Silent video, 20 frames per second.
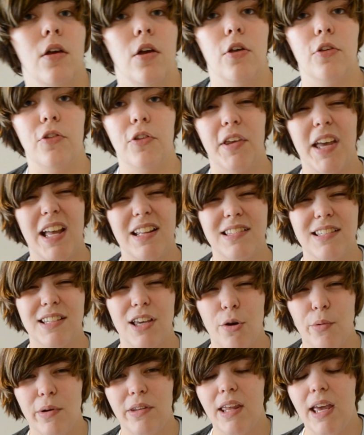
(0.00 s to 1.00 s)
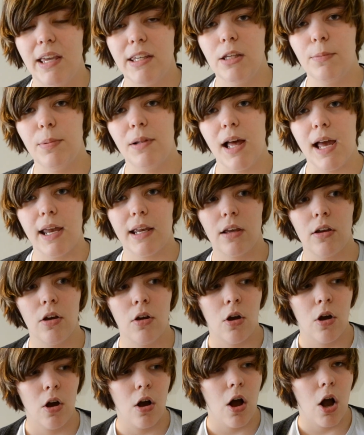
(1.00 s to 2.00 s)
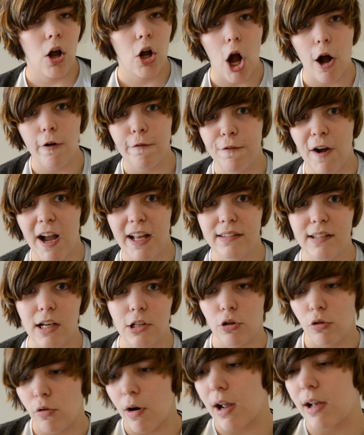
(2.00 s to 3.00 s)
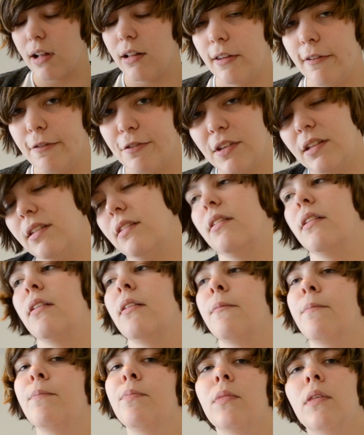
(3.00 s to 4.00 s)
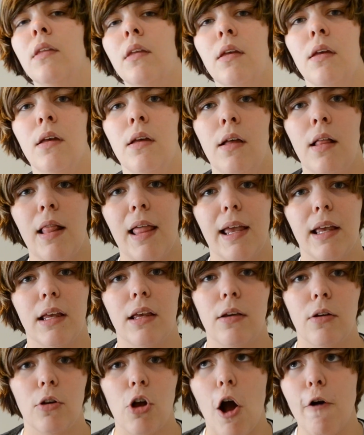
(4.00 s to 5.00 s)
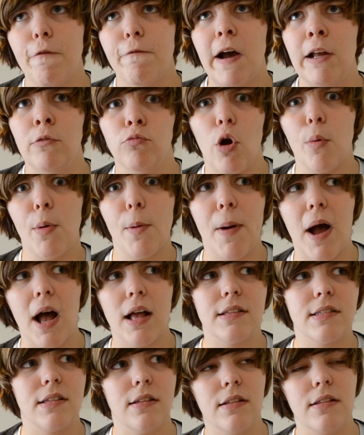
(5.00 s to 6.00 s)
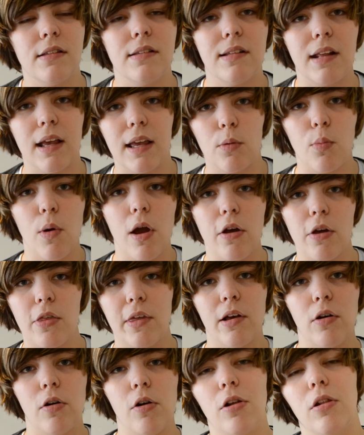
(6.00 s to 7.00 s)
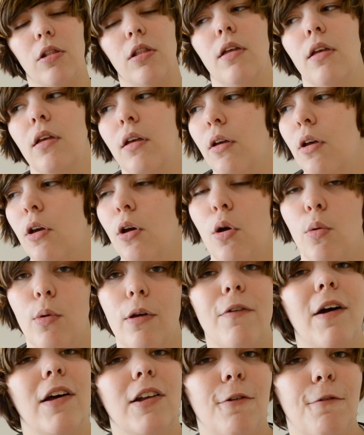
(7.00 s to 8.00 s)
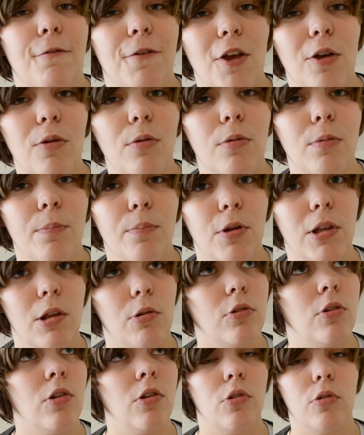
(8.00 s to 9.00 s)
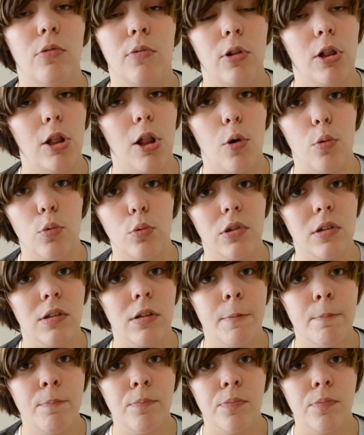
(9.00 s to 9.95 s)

So you get to go in there and you'll be like, gotta find Daniel Radcliffe's and like, gotta find Robert Pattinson's, like, where are they all? We found a few, but there was loads.